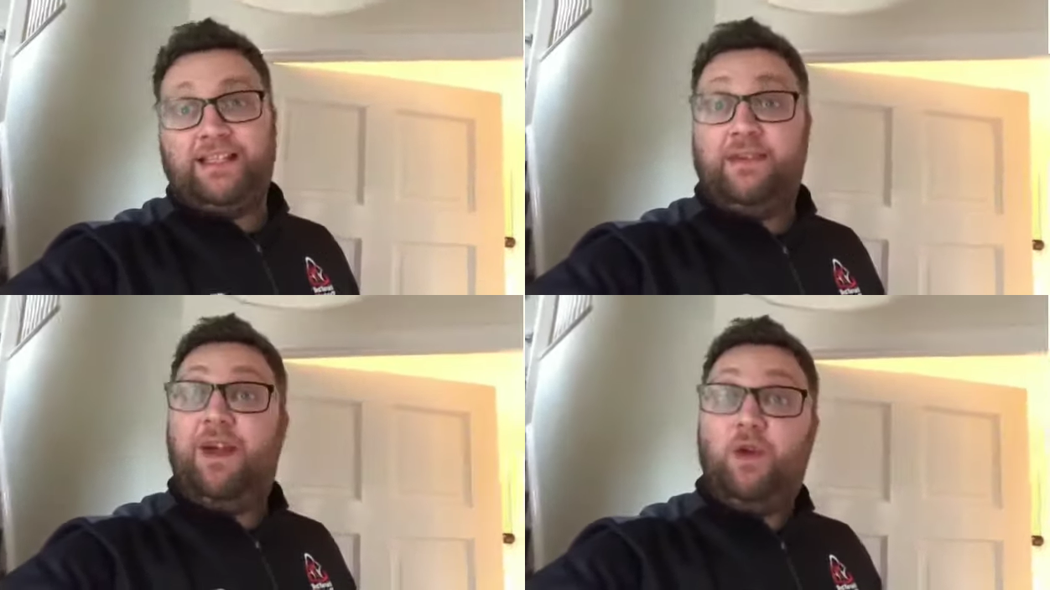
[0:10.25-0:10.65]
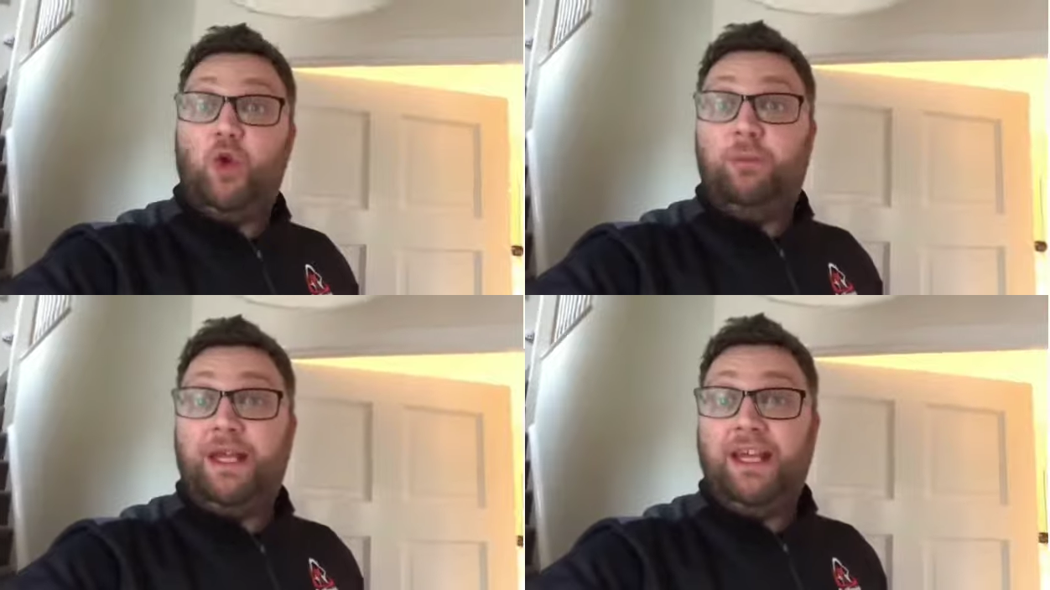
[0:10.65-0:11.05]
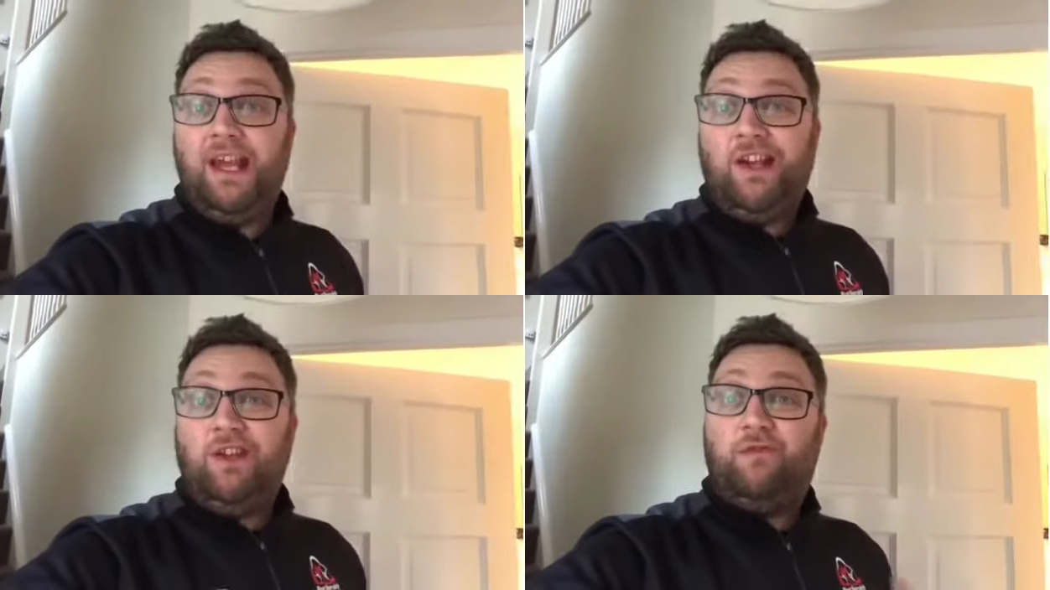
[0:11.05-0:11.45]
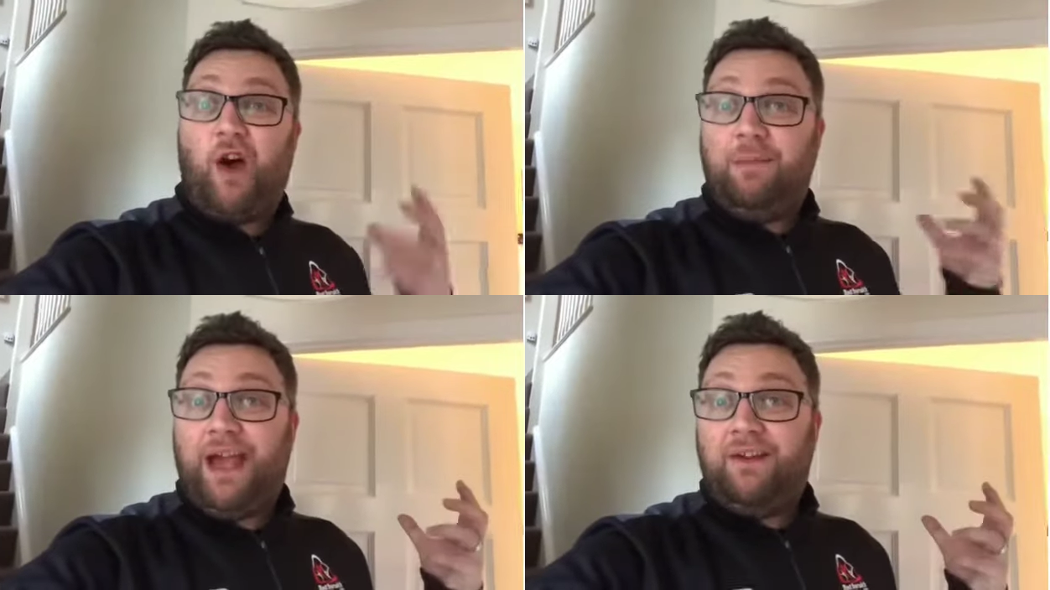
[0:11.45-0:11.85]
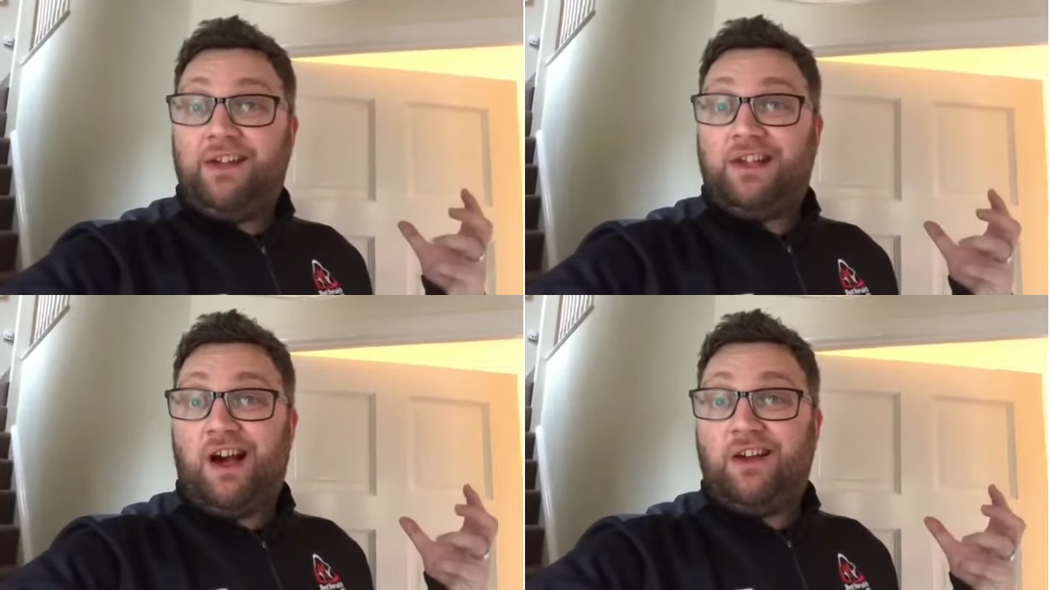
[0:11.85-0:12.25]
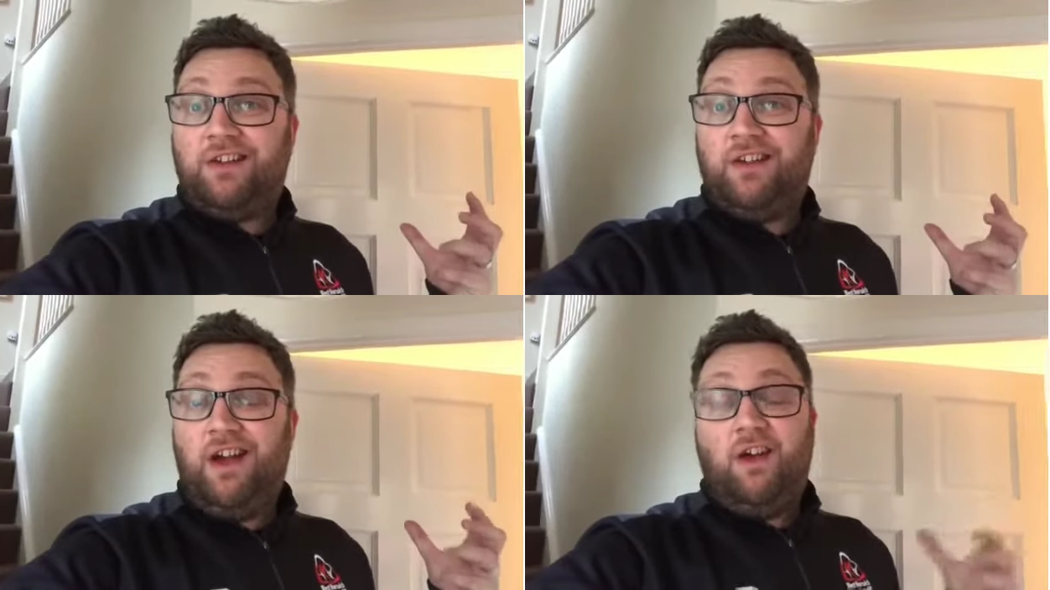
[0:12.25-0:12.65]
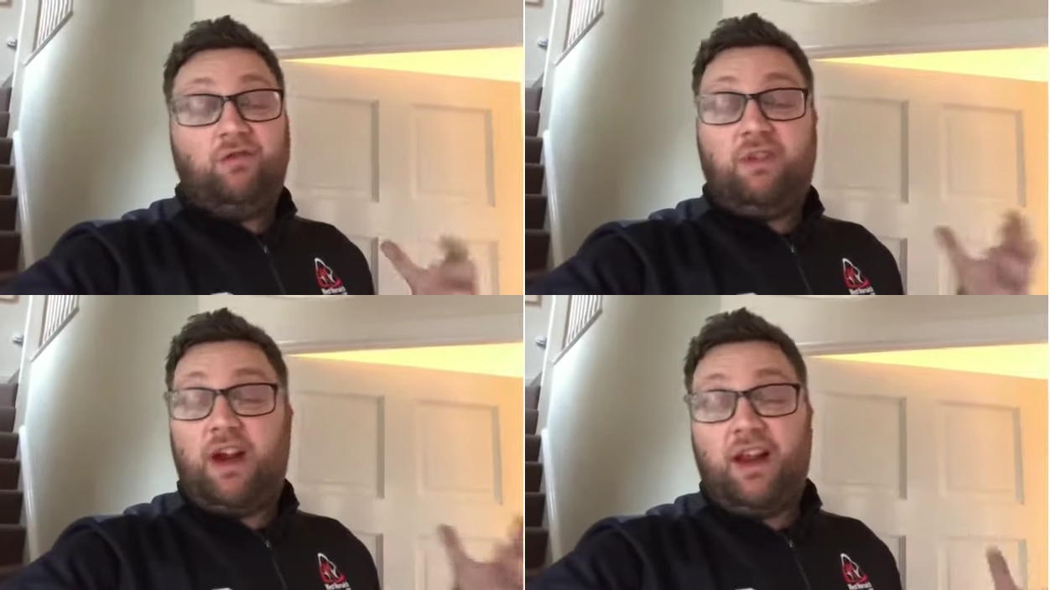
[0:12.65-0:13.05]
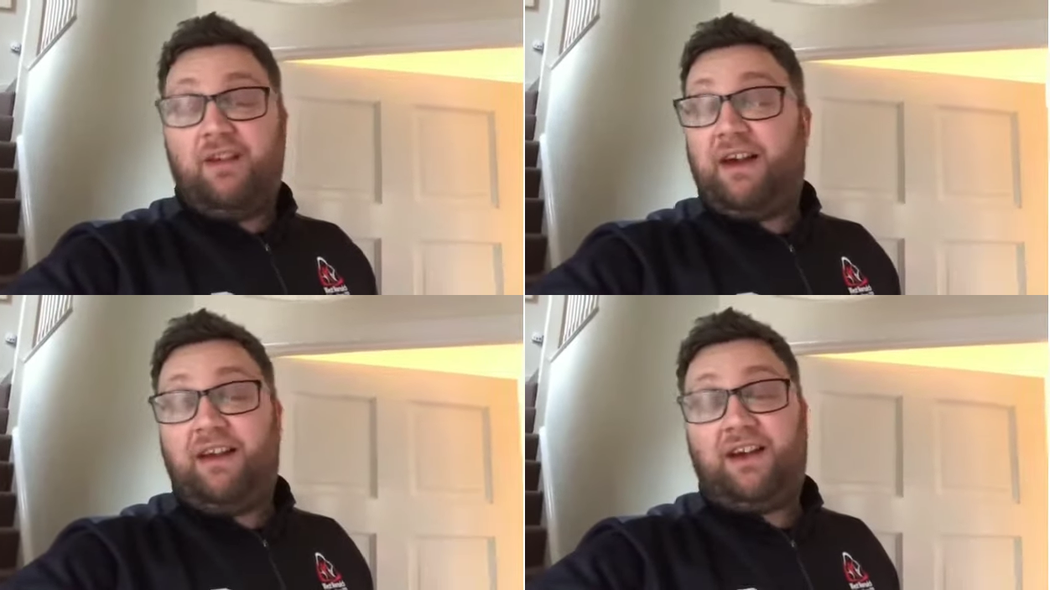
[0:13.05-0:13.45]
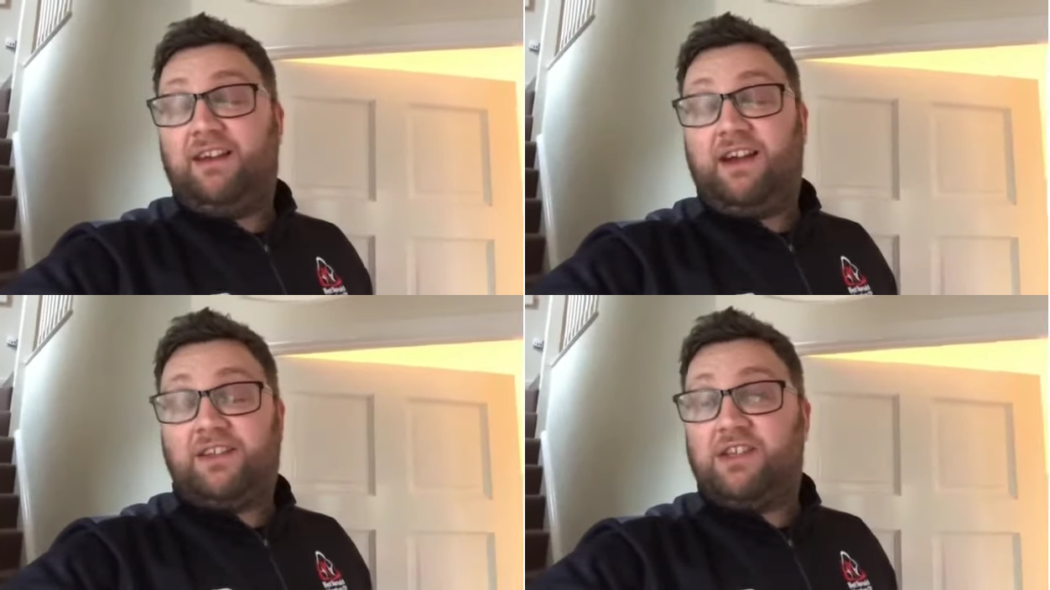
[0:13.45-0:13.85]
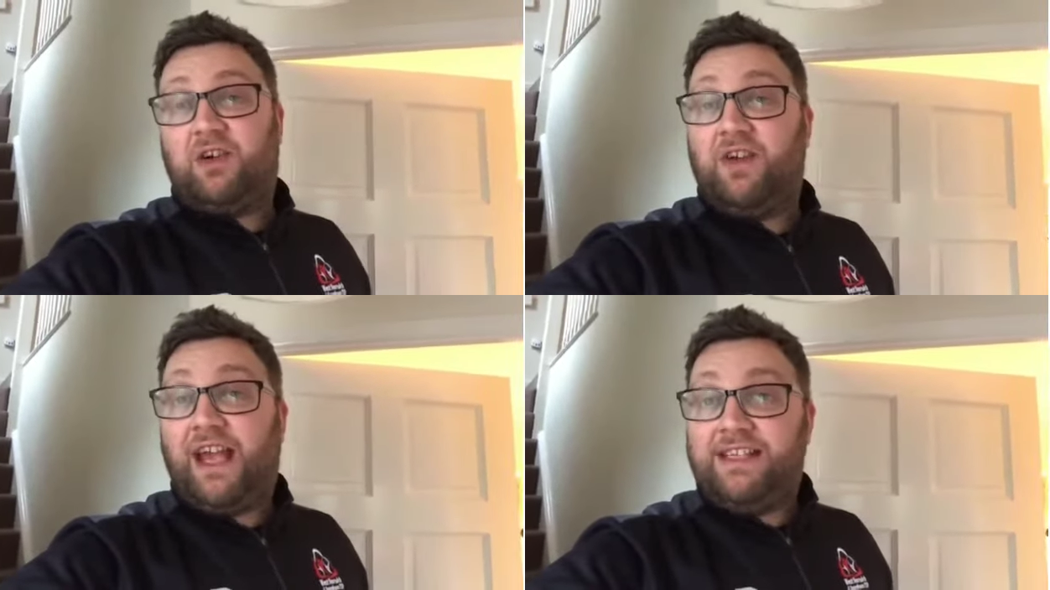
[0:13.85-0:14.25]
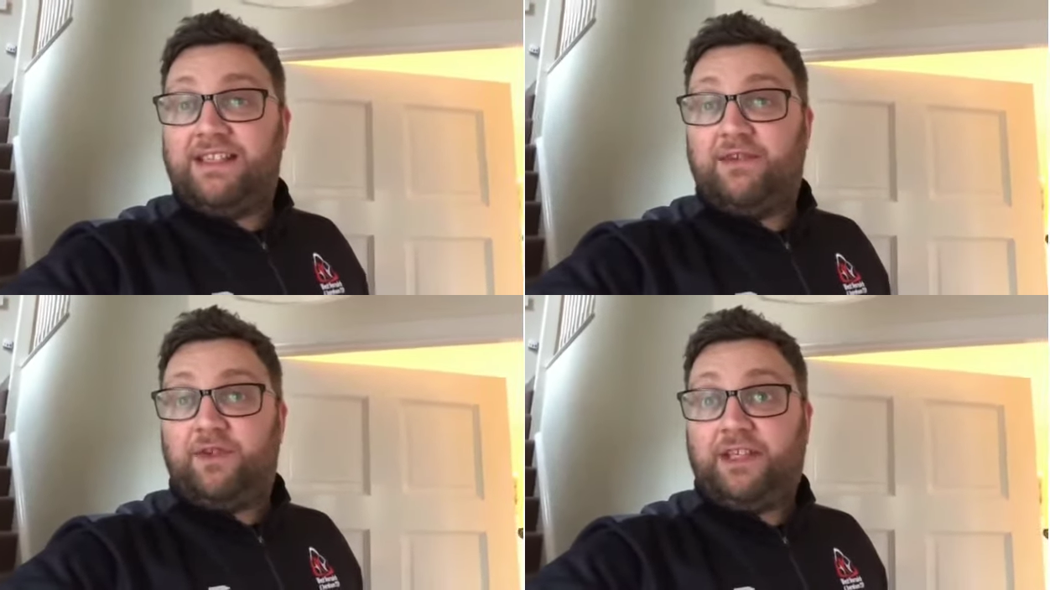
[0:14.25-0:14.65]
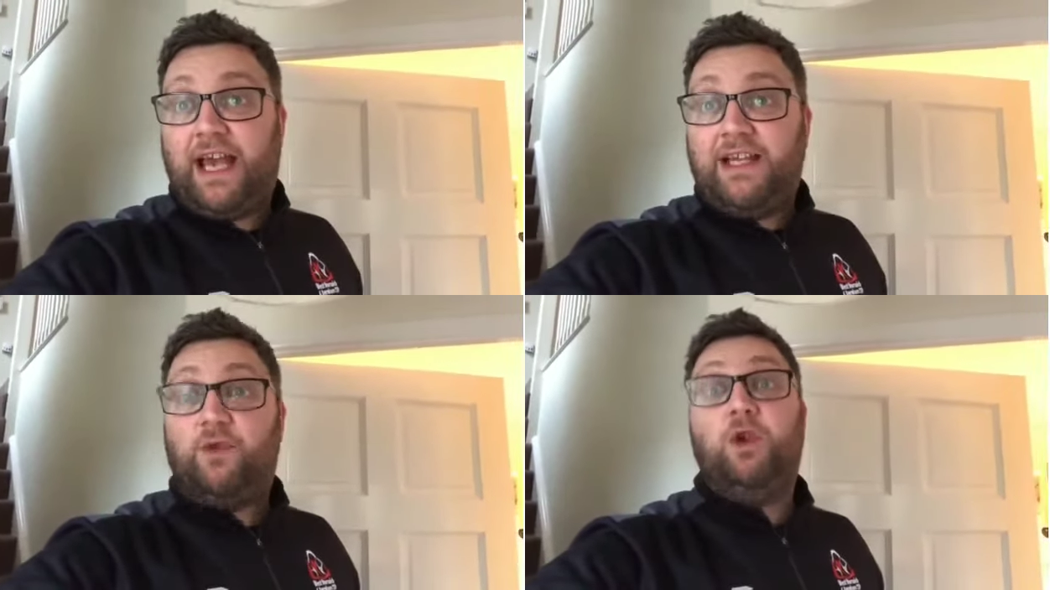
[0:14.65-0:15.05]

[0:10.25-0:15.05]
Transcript: Now normally you'd find me out in the garden running around like a nutter creating different games for you.